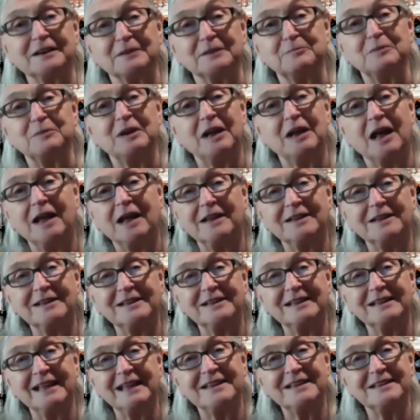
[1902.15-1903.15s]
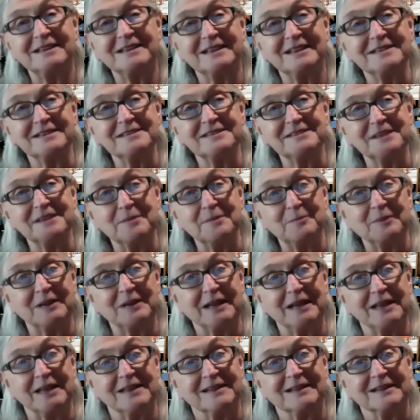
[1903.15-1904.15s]
I mean, he's
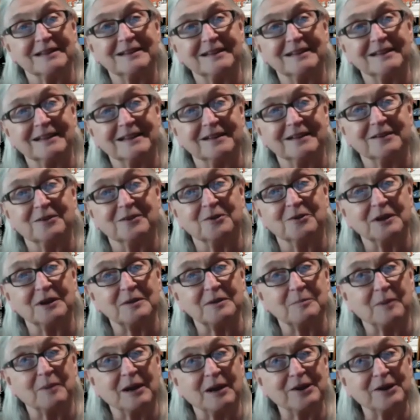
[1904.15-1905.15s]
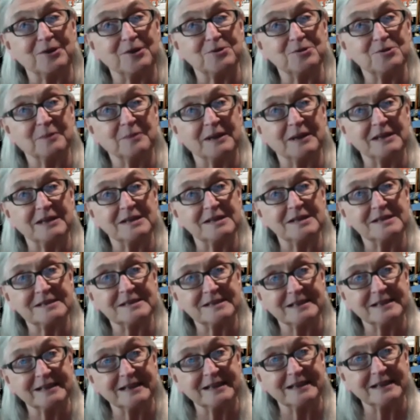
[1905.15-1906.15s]
somebody that, you know, I admire
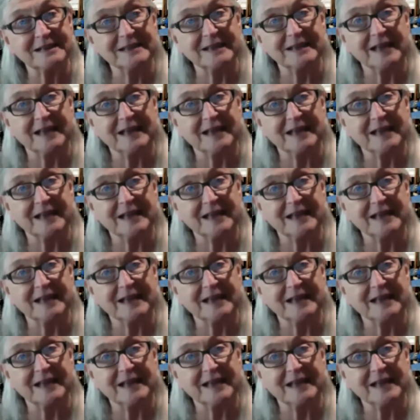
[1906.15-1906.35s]
tremendously.